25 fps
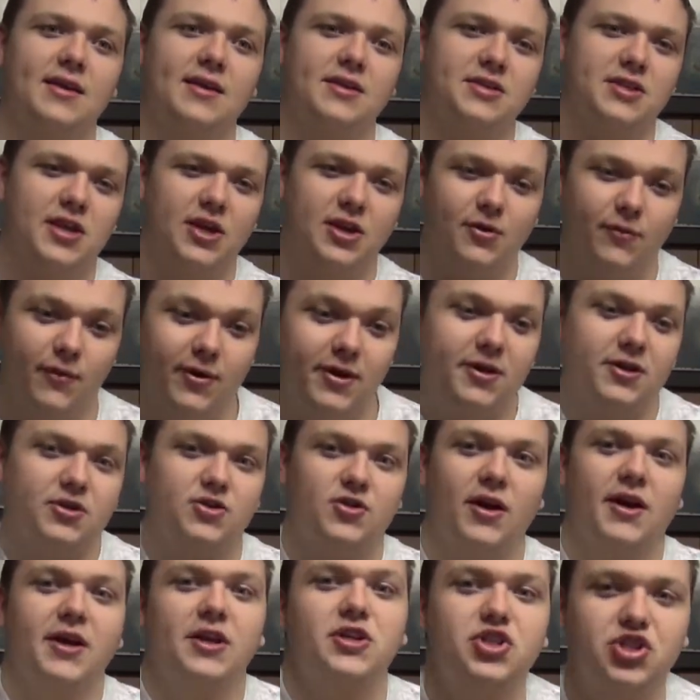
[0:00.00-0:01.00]
continuing to
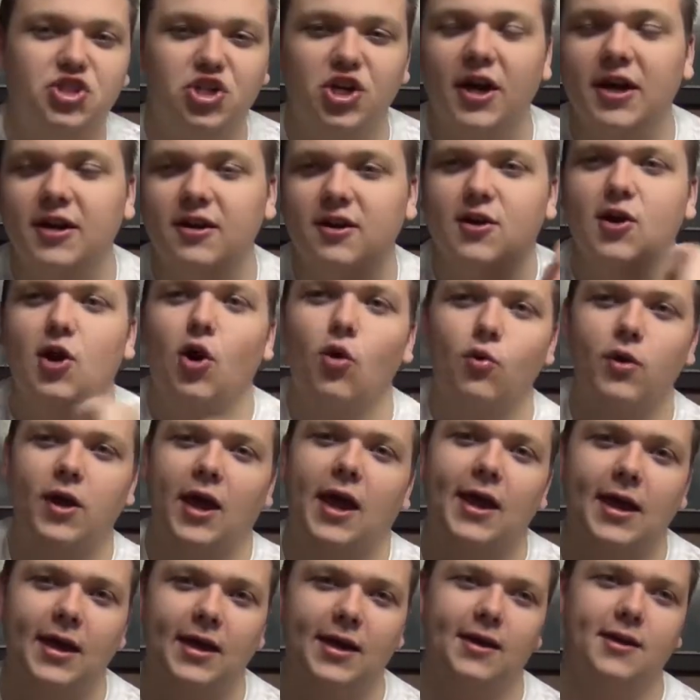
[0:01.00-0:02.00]
try and inject
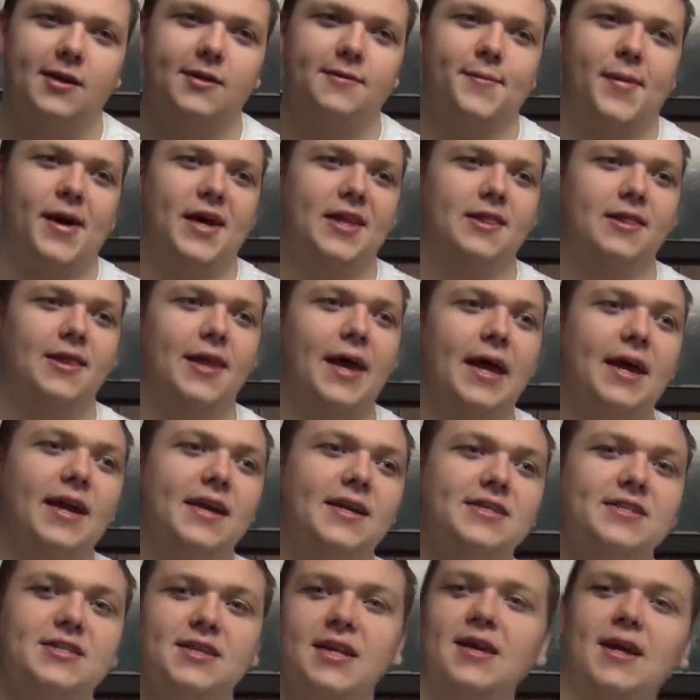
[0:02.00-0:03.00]
cocaine into my
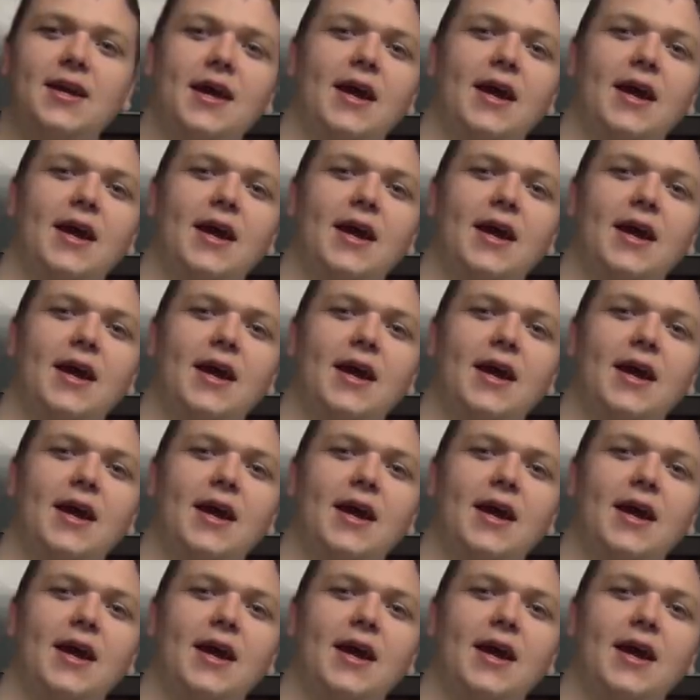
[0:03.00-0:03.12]
legs,